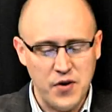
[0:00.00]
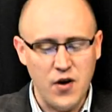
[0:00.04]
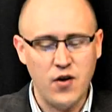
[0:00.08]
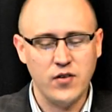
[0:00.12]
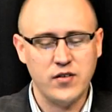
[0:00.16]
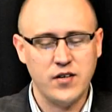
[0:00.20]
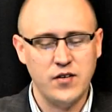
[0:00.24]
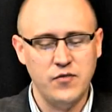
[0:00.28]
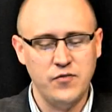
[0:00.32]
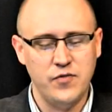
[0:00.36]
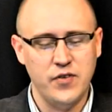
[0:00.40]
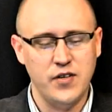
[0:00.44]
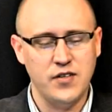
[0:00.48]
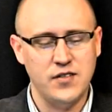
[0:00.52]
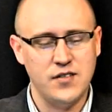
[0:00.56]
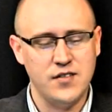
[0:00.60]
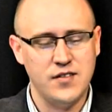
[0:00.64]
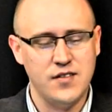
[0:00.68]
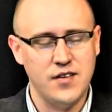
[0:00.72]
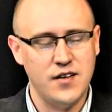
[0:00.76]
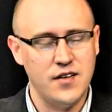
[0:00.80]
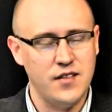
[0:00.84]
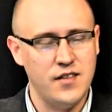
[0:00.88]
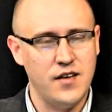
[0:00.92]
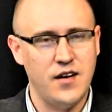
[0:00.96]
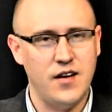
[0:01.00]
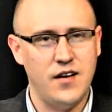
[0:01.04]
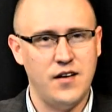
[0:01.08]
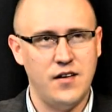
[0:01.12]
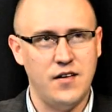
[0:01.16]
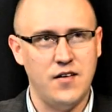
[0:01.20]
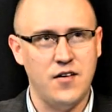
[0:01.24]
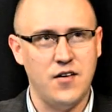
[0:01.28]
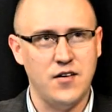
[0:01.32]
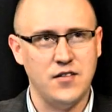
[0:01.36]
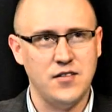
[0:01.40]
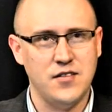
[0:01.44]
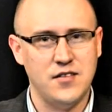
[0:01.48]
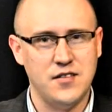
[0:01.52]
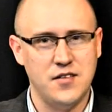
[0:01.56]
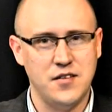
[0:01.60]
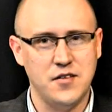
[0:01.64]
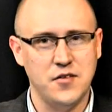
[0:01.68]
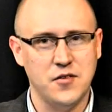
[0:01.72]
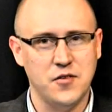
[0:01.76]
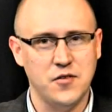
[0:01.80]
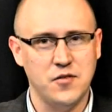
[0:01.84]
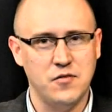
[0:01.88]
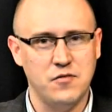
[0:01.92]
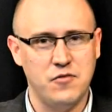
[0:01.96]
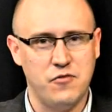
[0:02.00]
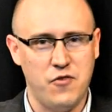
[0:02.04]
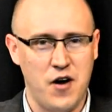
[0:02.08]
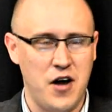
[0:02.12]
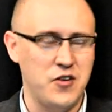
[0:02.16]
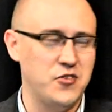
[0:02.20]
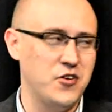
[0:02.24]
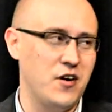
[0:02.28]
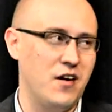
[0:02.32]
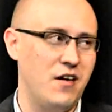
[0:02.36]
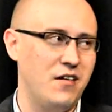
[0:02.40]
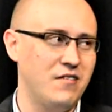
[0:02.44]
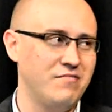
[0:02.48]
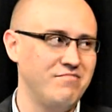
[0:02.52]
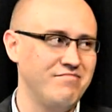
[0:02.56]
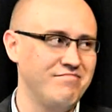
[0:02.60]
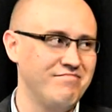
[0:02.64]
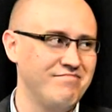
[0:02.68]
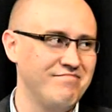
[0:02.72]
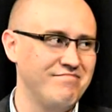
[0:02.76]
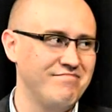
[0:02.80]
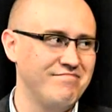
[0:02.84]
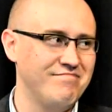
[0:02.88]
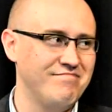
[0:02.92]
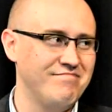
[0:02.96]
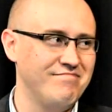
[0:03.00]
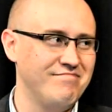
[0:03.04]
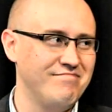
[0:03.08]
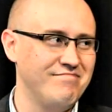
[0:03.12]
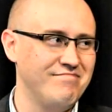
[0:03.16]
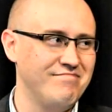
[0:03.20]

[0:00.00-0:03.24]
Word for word: not convinced that they're not still fragile. That's